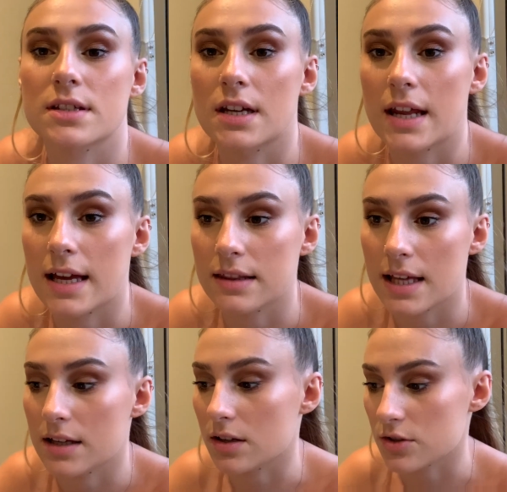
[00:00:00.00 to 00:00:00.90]
today and
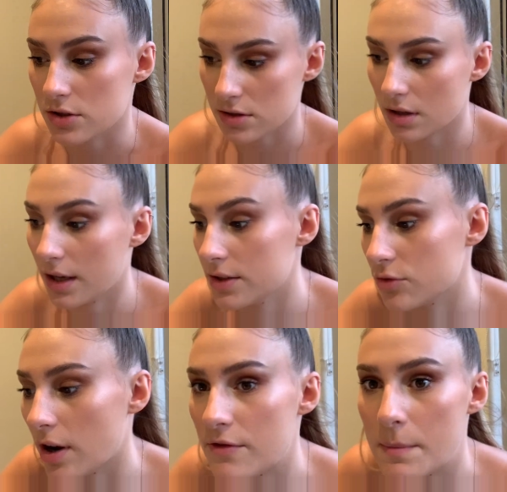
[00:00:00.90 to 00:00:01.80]
they are just like
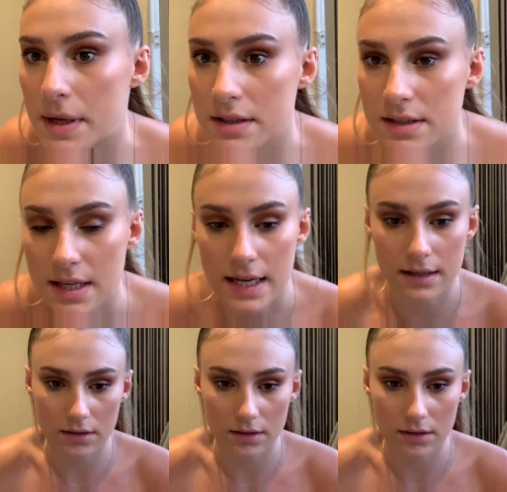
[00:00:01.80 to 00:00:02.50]
driving me insane.